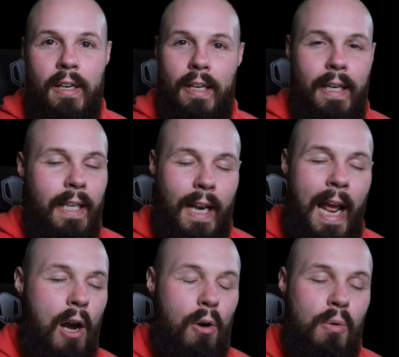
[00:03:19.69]
And again,
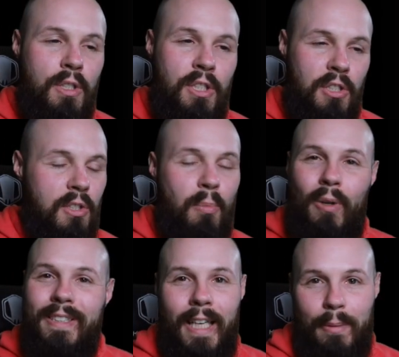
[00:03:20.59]
how just
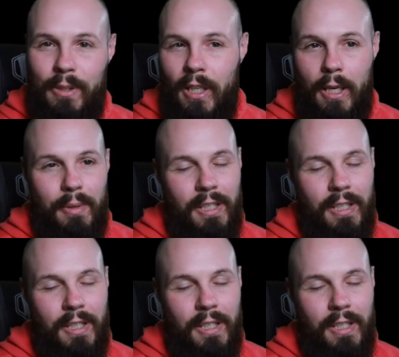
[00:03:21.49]
supporting dynamic type